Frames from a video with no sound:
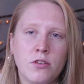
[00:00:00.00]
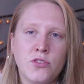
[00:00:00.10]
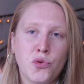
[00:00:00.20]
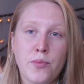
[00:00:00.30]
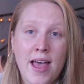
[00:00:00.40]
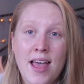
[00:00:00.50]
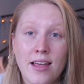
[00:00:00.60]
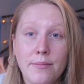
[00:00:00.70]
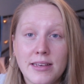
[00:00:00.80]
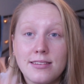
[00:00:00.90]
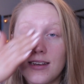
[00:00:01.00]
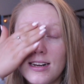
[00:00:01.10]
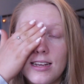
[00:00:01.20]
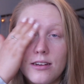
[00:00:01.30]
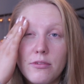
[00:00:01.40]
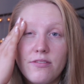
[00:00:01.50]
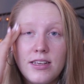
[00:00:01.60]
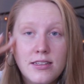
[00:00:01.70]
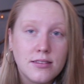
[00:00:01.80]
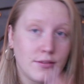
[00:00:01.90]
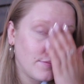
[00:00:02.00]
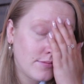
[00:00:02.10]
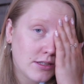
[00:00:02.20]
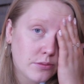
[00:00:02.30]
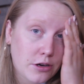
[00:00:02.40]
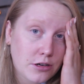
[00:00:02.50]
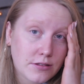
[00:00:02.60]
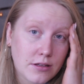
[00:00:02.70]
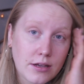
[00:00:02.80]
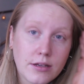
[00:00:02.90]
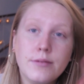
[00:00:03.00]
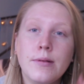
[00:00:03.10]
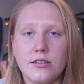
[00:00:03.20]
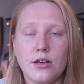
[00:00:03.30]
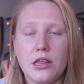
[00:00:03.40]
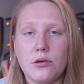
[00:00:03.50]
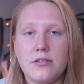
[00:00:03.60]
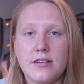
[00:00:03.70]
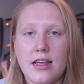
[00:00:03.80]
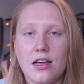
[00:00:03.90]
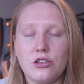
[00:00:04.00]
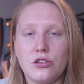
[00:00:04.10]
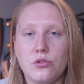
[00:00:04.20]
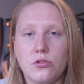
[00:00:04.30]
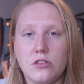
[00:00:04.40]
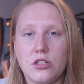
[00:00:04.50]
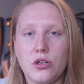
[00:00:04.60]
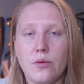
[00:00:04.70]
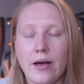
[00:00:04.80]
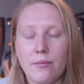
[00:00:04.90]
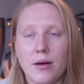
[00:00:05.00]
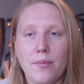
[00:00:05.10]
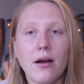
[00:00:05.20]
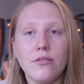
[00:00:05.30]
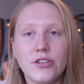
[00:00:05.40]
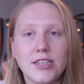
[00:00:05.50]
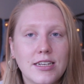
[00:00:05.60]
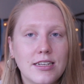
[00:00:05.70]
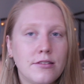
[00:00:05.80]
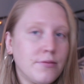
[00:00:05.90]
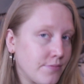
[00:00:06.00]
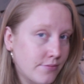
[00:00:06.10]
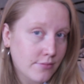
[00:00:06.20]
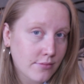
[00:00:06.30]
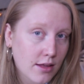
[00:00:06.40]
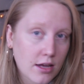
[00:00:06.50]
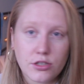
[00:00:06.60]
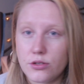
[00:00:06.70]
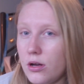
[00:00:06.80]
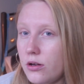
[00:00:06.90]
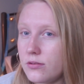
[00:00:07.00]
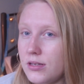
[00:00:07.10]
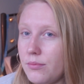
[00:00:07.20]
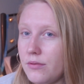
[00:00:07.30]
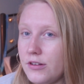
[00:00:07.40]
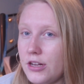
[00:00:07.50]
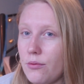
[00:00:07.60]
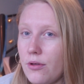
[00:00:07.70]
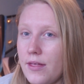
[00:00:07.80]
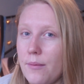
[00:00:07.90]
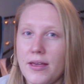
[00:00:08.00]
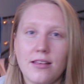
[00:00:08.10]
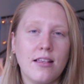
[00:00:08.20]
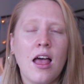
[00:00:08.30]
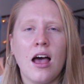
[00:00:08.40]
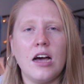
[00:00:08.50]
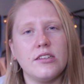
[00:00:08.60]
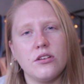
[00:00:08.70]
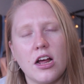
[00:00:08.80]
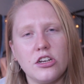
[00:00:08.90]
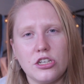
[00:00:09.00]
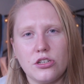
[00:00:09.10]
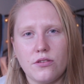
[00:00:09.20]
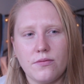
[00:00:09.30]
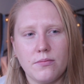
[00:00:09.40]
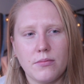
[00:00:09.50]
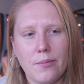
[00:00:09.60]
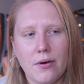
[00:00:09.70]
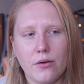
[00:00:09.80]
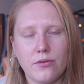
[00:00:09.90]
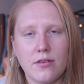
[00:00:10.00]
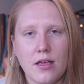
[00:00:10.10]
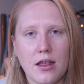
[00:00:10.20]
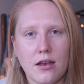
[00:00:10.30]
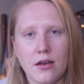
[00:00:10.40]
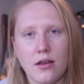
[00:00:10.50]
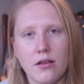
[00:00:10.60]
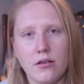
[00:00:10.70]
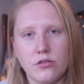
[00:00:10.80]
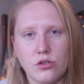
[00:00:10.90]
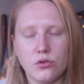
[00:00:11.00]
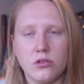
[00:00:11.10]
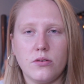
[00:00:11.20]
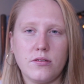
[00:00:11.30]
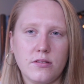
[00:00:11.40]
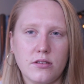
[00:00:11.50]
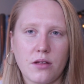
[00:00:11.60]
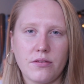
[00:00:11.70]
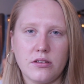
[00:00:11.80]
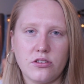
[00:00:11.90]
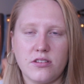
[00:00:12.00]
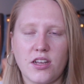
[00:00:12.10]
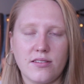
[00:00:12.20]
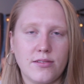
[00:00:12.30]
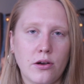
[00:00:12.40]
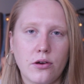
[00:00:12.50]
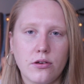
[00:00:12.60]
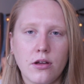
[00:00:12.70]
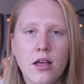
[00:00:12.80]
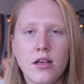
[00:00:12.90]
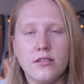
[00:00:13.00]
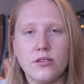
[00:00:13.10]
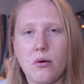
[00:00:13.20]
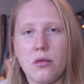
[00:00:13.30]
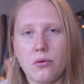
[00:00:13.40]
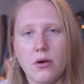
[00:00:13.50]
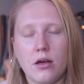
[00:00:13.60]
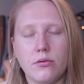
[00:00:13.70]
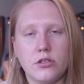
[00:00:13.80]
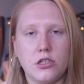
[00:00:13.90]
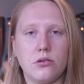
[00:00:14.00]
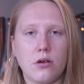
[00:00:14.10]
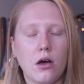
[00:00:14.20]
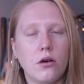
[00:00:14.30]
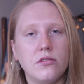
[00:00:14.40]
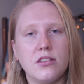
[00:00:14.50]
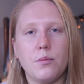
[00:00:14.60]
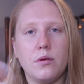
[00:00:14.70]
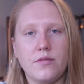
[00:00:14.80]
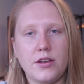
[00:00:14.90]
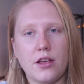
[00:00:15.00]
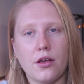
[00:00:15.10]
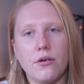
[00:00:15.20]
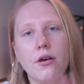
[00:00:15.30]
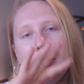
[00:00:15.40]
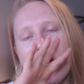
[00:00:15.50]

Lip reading: lost all my hair basically on my face. That's what it looks like. So I thought today I'd just talk to you about my brow routine and do a whole separate video on that, because I don't actually do my brows in tutorials and stuff because it just takes too long. So I thought I would do a whole separate video